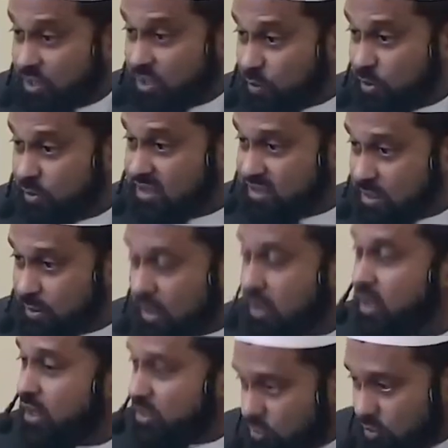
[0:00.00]
it is permissible
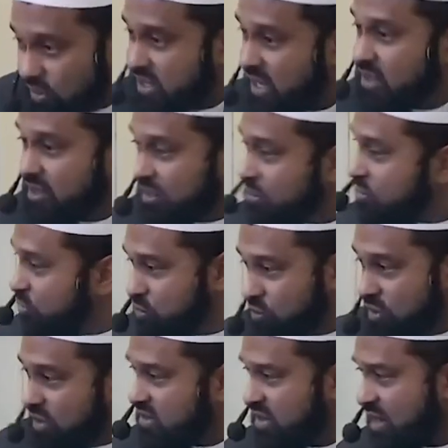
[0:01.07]
to recite these two
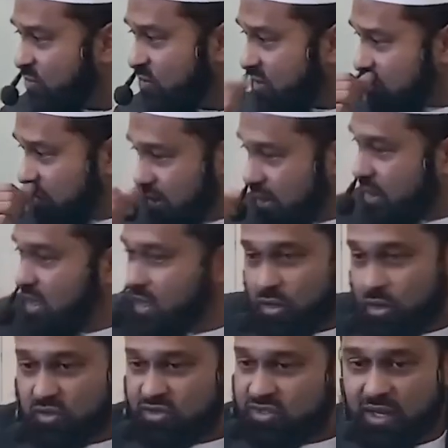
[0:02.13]
surahs in every single,
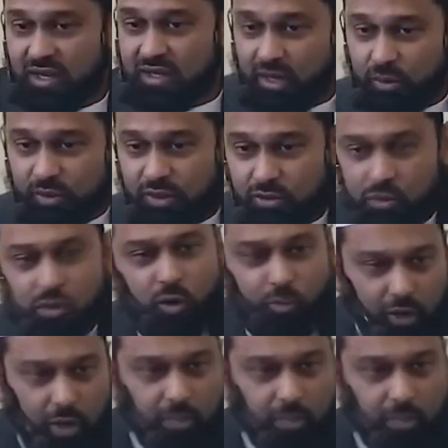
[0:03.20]
you know, salah that we do, no